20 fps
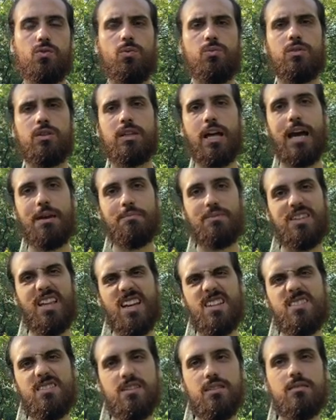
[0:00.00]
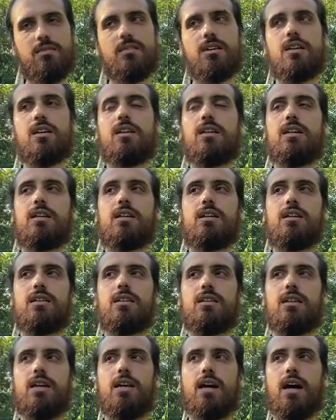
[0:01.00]
on time testing,
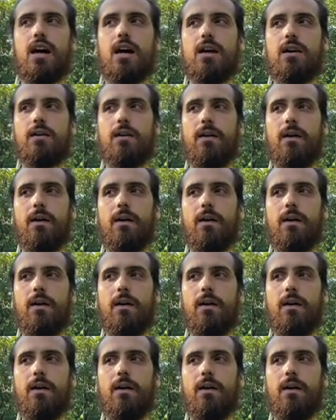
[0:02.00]
they are